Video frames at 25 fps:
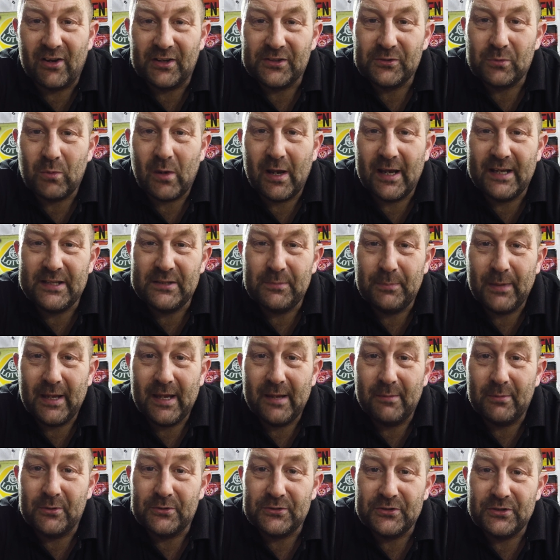nice way to be
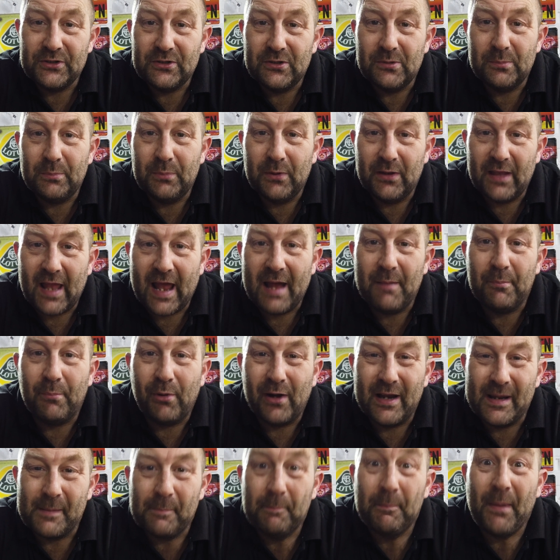able to put the
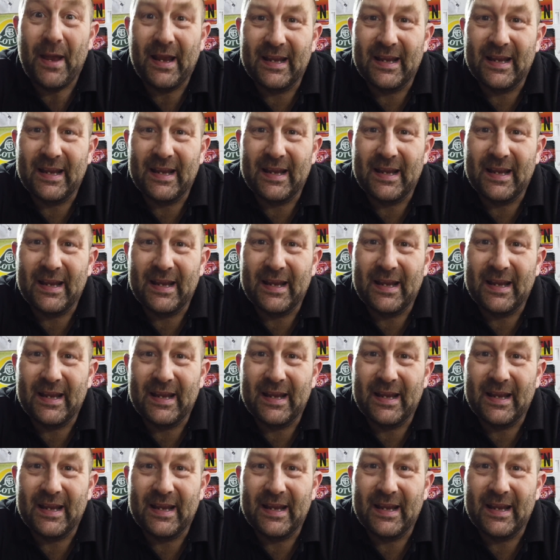handbrake